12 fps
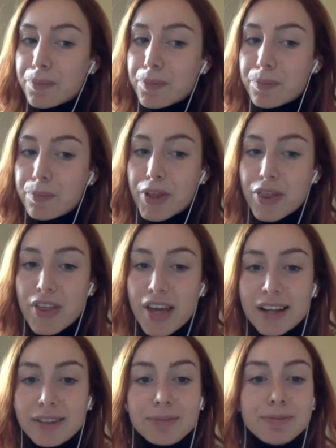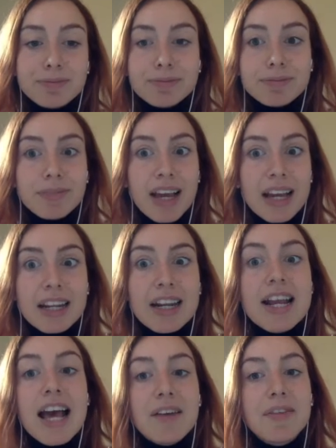but then I didn't
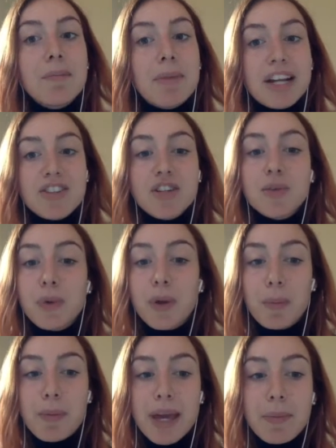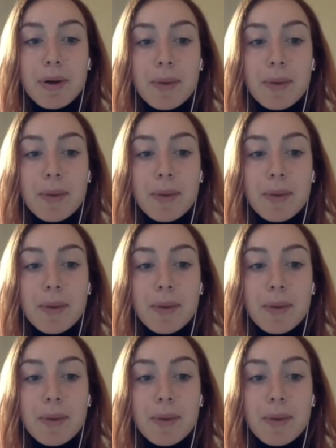have the matching wallpaper.